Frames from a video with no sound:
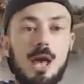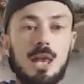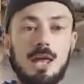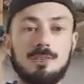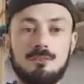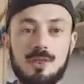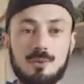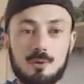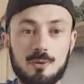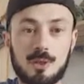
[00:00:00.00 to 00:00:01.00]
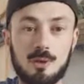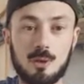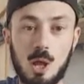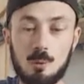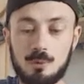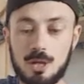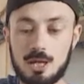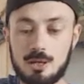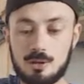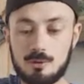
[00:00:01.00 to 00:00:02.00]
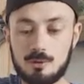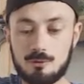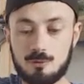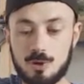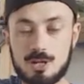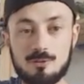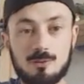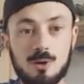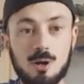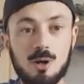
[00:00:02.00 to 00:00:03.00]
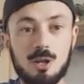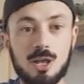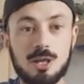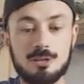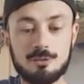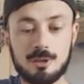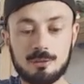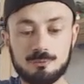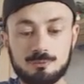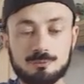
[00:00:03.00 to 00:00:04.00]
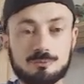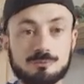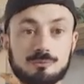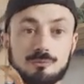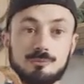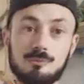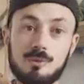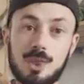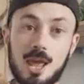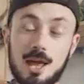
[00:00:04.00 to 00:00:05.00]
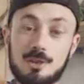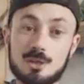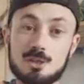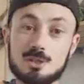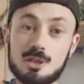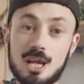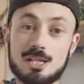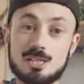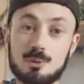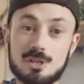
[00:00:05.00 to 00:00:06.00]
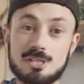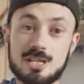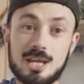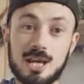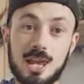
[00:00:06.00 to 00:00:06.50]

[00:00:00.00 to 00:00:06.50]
I like the fact that they'll all be 3 different colours, and they're just nice to add to your